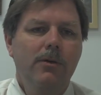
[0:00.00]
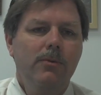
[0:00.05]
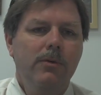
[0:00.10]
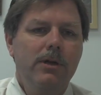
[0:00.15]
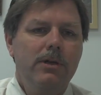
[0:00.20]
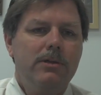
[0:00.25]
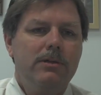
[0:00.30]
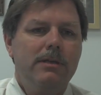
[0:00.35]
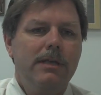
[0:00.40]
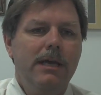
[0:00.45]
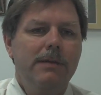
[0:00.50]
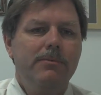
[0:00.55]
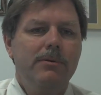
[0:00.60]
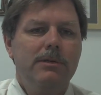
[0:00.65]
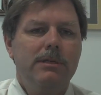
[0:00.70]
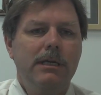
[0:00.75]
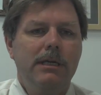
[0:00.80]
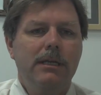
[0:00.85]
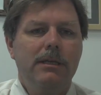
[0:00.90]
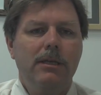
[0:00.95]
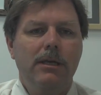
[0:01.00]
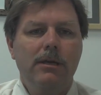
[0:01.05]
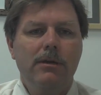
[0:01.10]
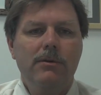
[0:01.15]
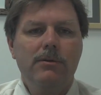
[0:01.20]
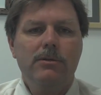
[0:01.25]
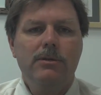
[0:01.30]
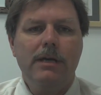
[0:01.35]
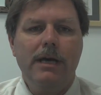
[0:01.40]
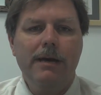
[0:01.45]
which they proceeded to
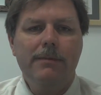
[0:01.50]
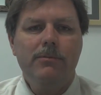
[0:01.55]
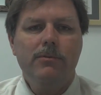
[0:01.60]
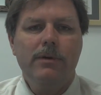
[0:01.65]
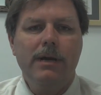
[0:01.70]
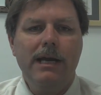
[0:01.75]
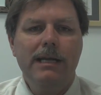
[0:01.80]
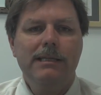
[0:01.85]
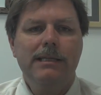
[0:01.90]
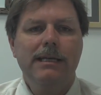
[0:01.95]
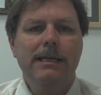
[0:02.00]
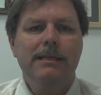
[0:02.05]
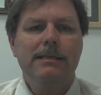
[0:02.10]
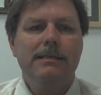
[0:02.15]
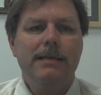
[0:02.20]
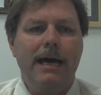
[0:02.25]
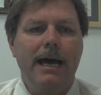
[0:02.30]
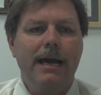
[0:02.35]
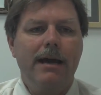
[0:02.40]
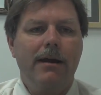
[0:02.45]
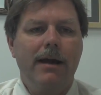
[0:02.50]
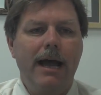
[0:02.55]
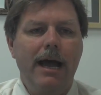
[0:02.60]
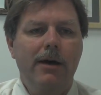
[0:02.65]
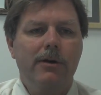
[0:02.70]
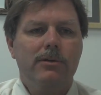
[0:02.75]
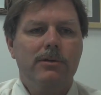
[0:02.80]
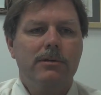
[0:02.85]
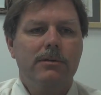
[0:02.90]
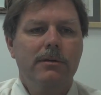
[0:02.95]
use to upgrade the entire
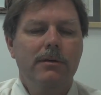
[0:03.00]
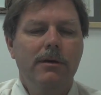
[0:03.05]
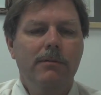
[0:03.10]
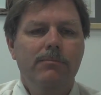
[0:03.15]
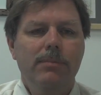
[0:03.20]
house,